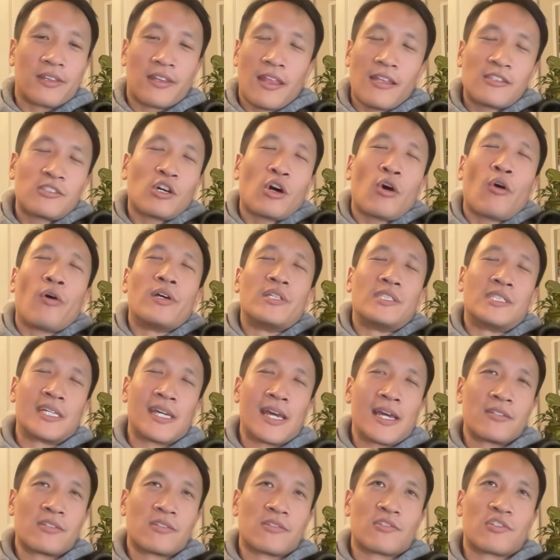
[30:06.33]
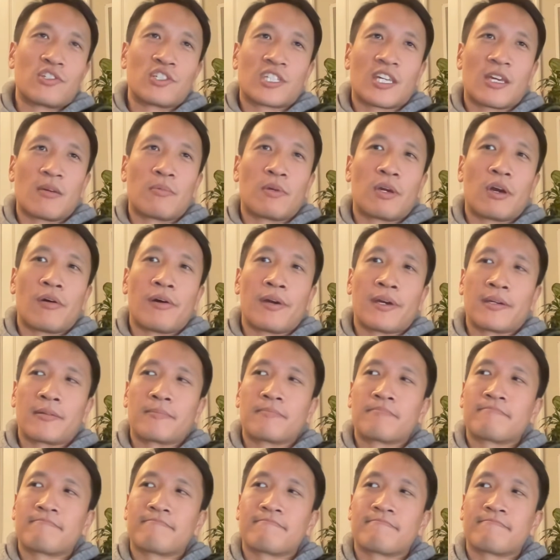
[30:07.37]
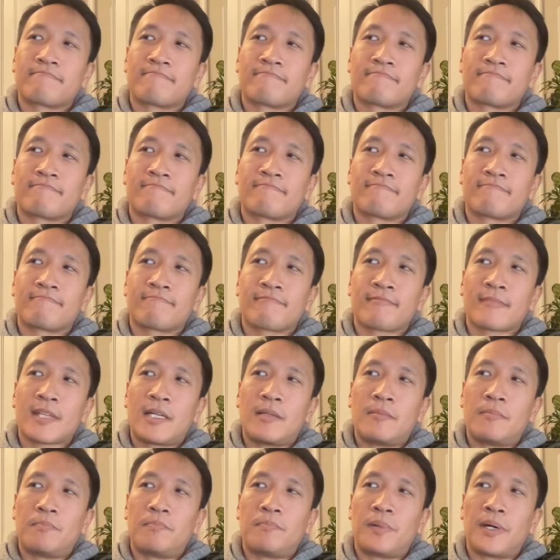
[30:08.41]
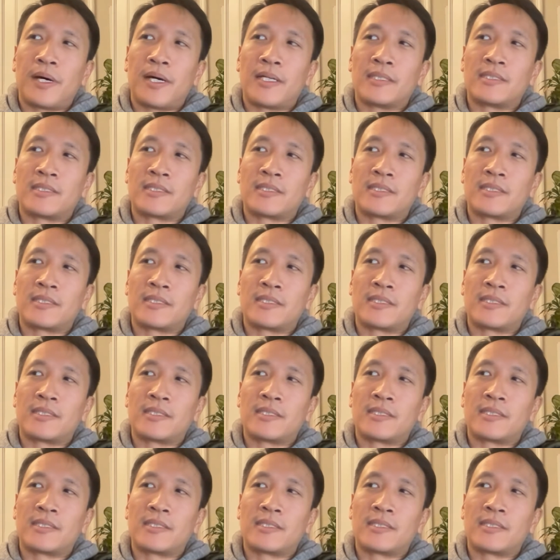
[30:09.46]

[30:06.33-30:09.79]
That's always the answer. Just keep going. But